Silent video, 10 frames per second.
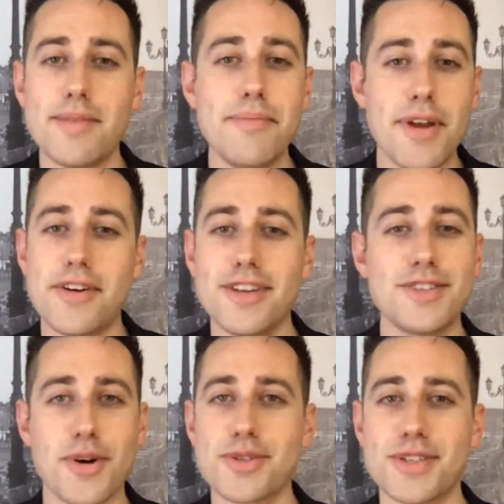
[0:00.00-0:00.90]
Mary,
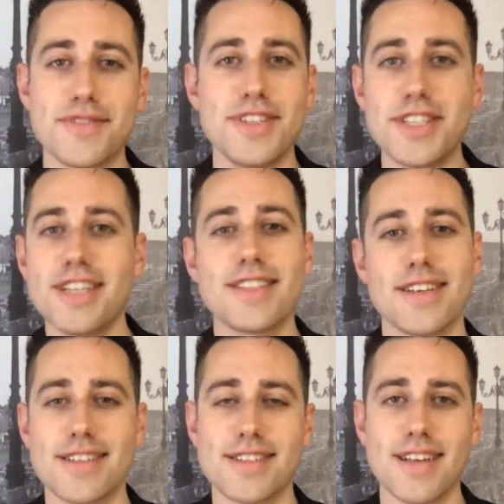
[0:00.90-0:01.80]
Joseph, and
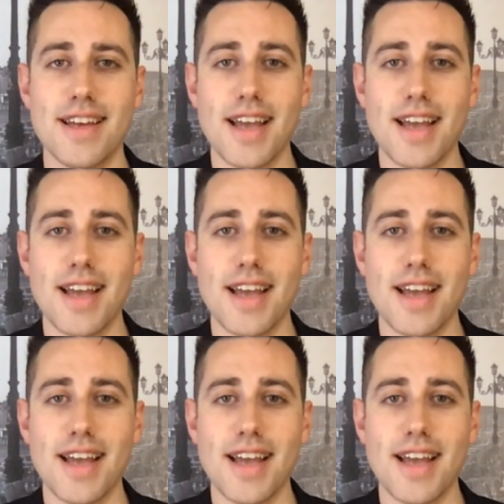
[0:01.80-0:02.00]
Jesus.